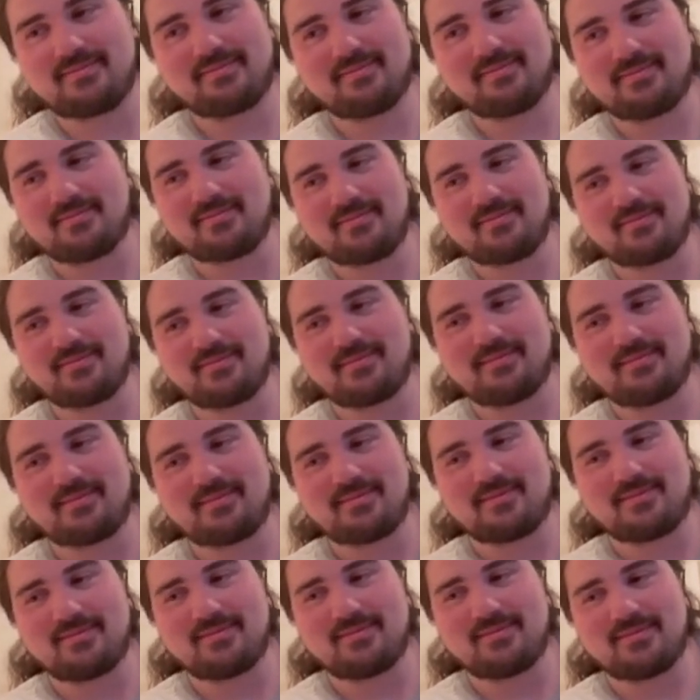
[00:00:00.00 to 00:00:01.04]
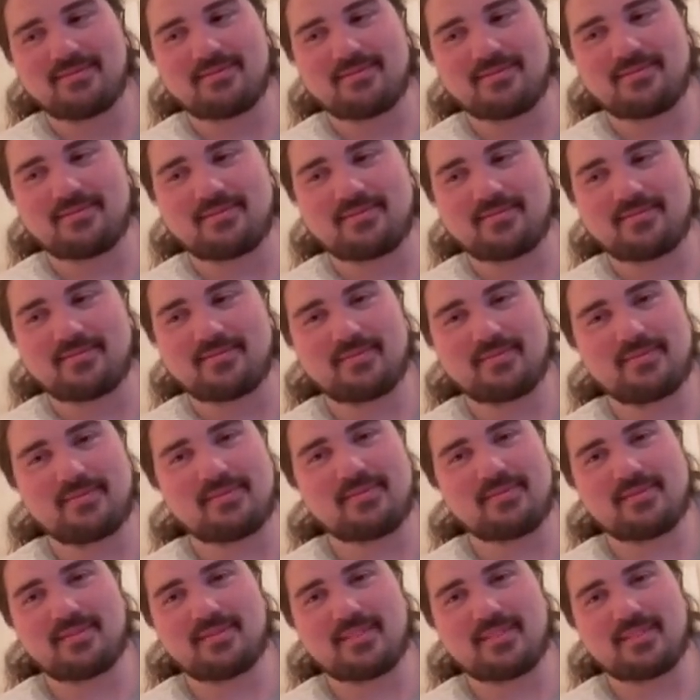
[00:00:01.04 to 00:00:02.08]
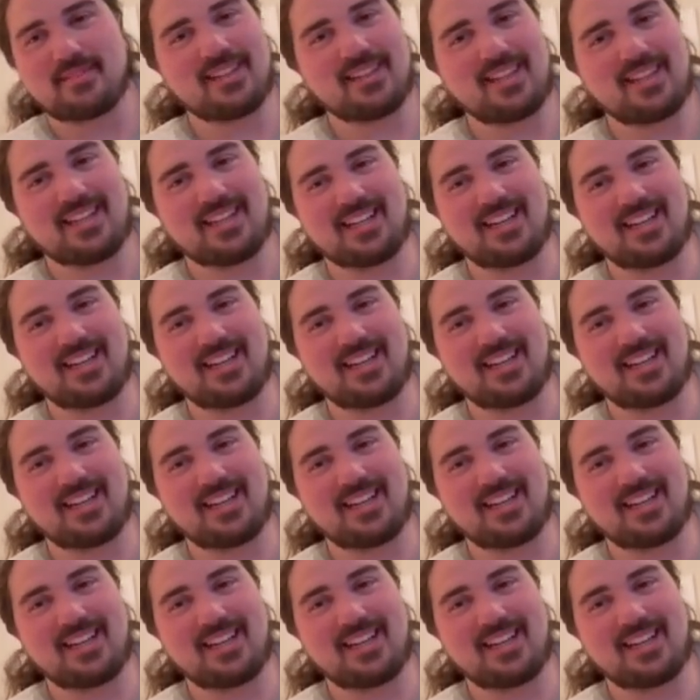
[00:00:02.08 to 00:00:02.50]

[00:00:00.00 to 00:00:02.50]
The person shown says nothing.